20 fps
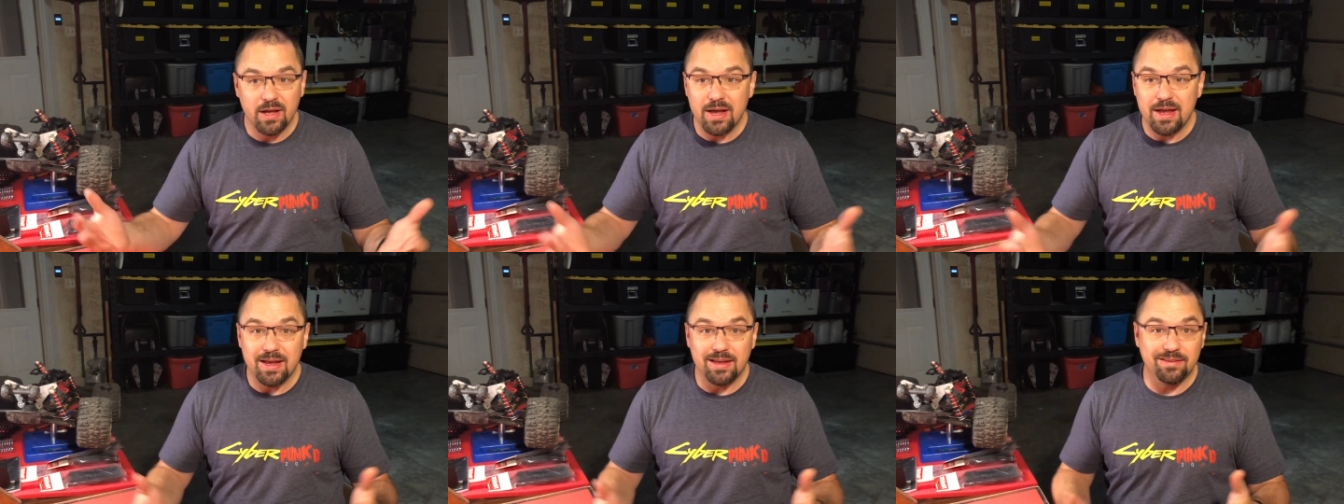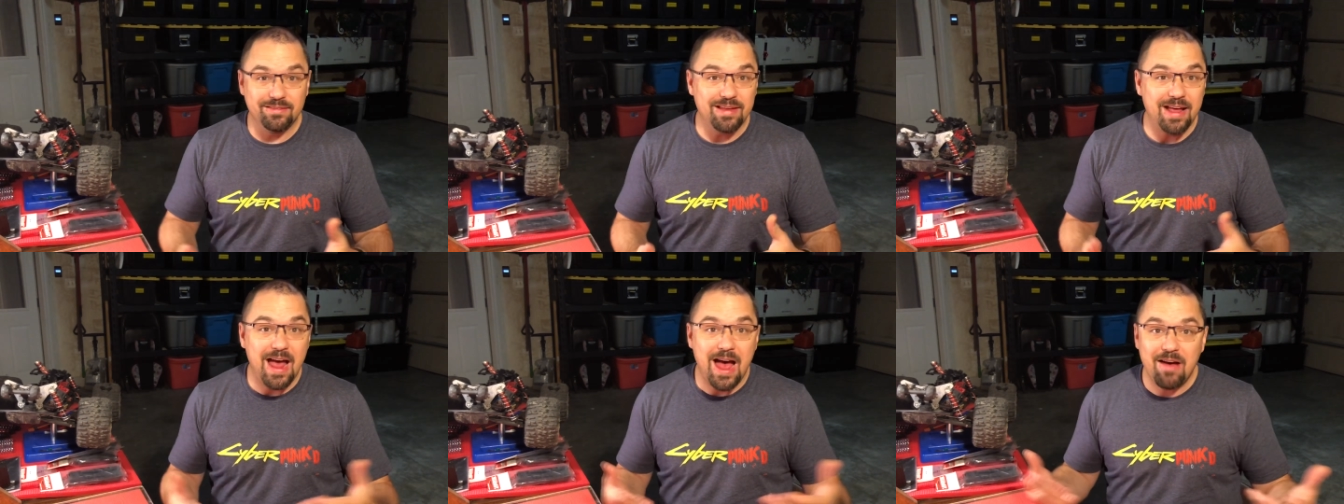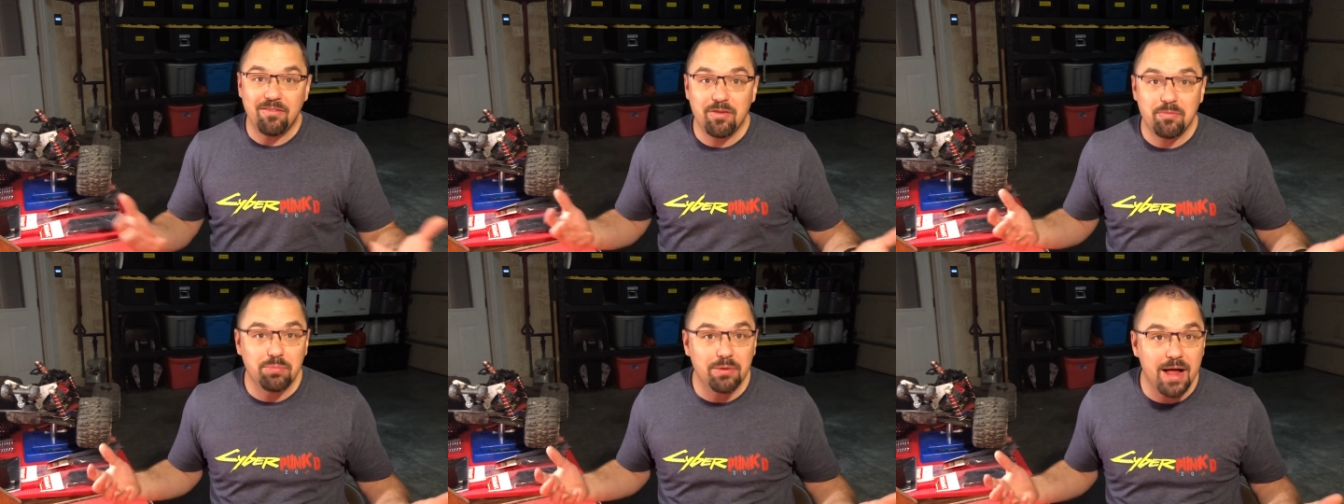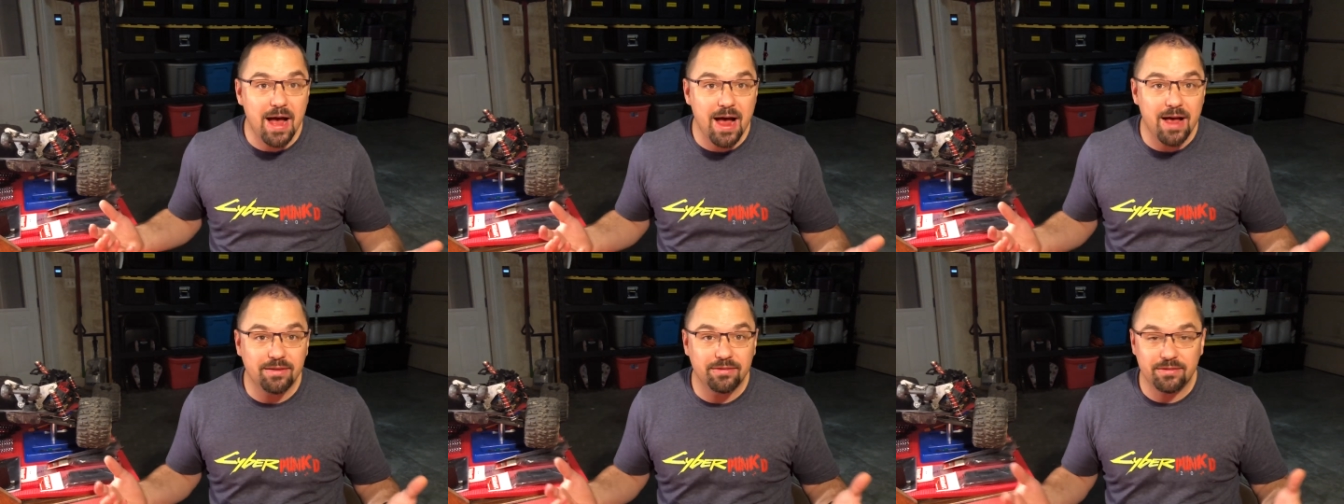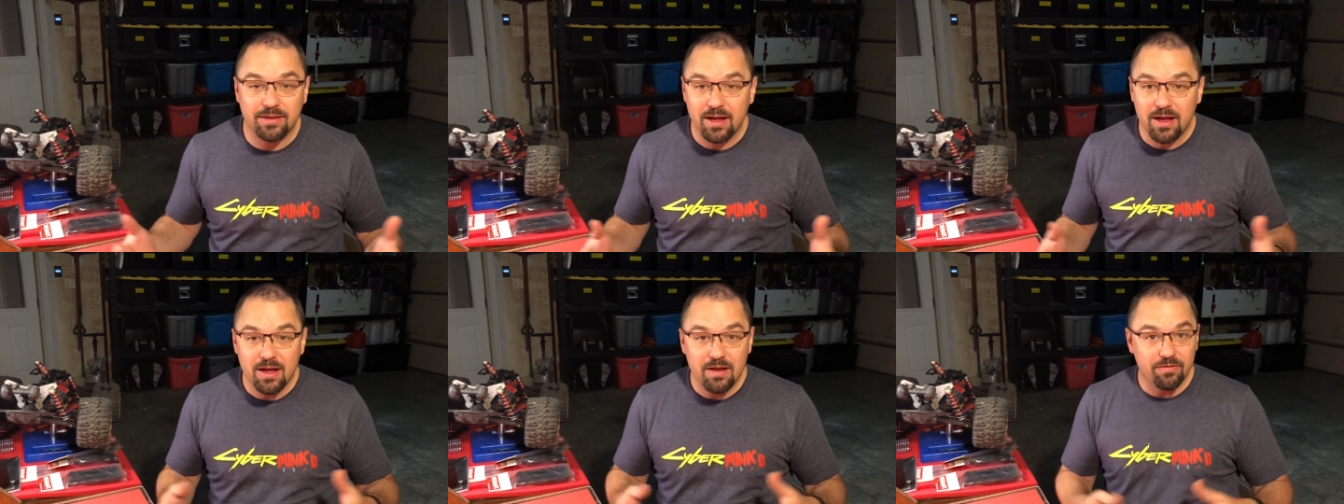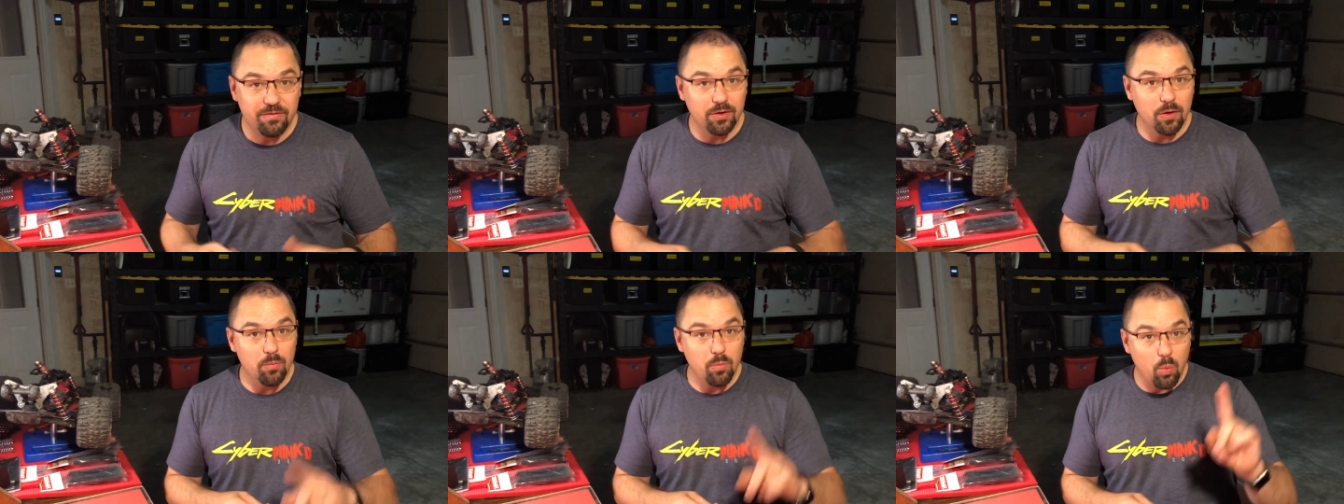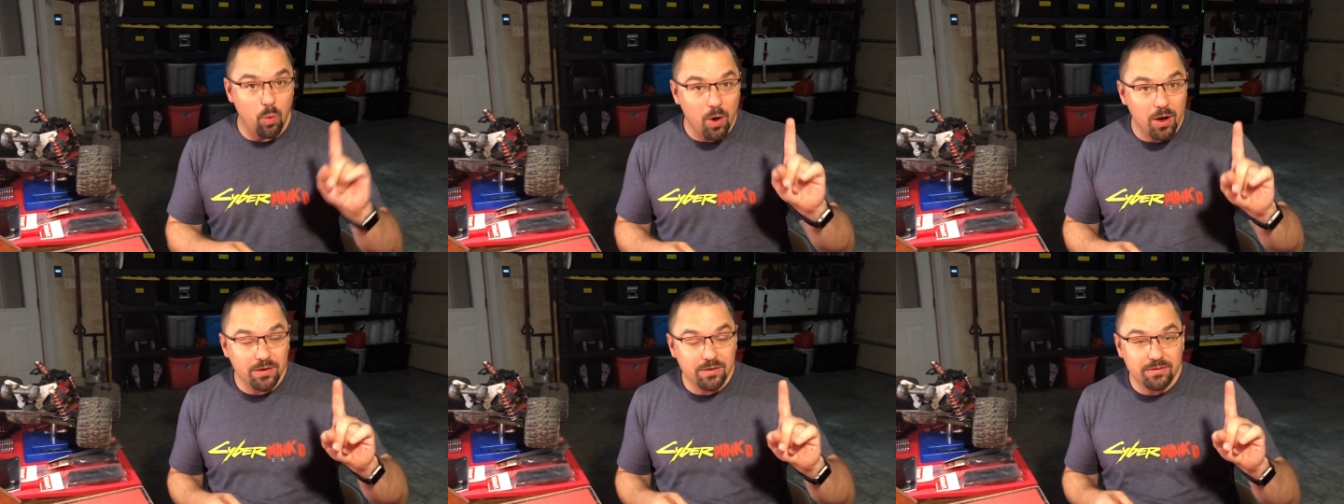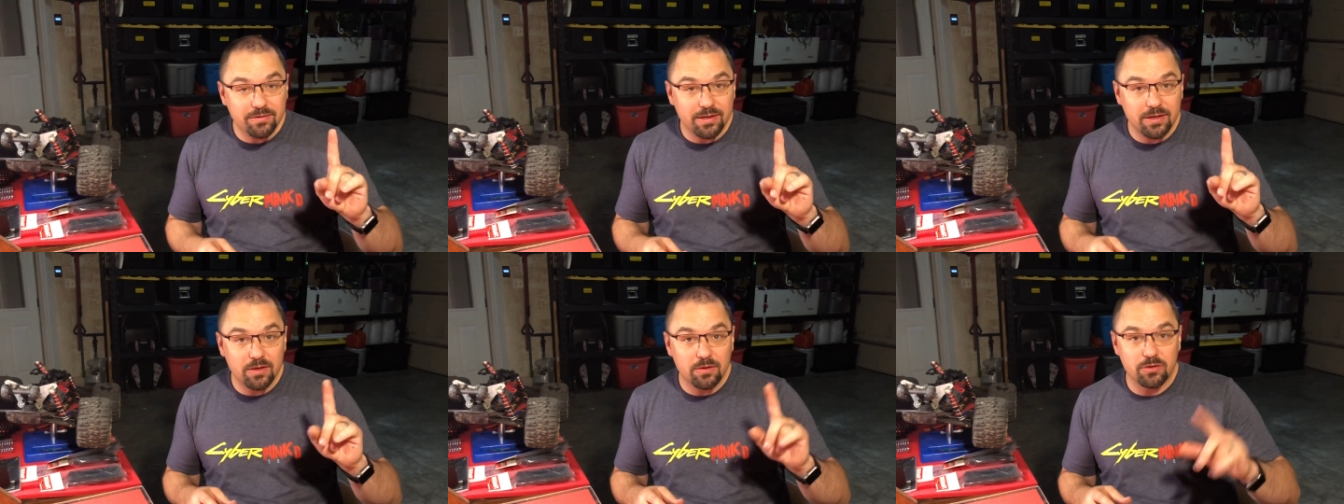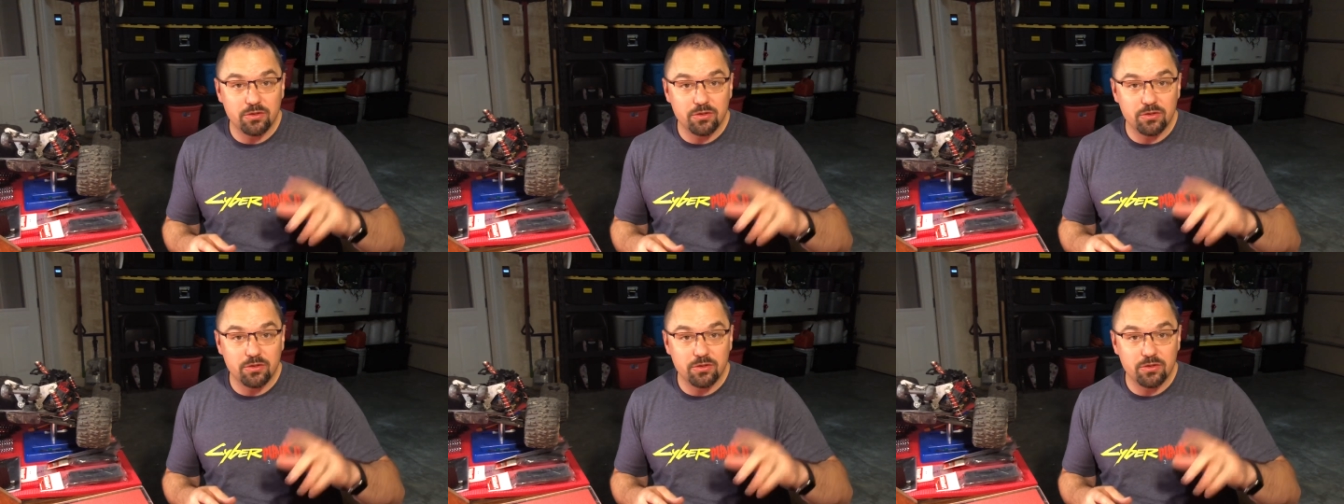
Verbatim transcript: is to have a blast, film one single